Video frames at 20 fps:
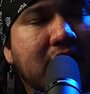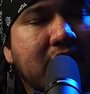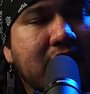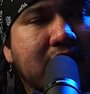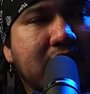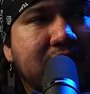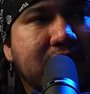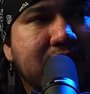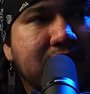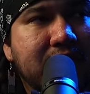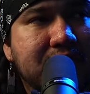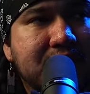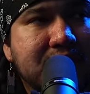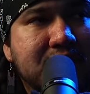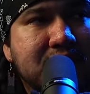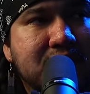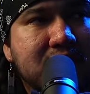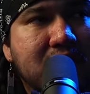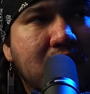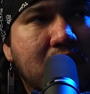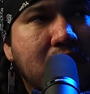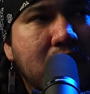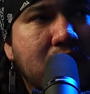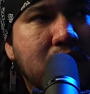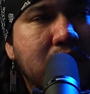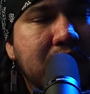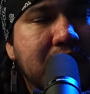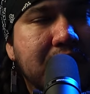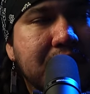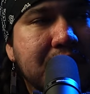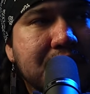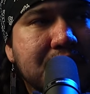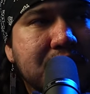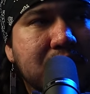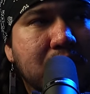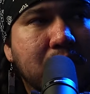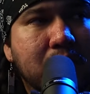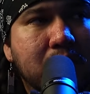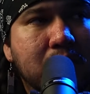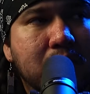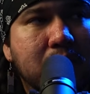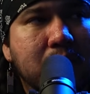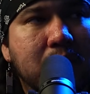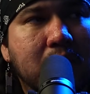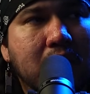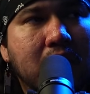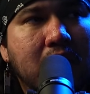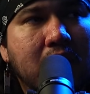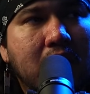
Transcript: of the snow and the storm,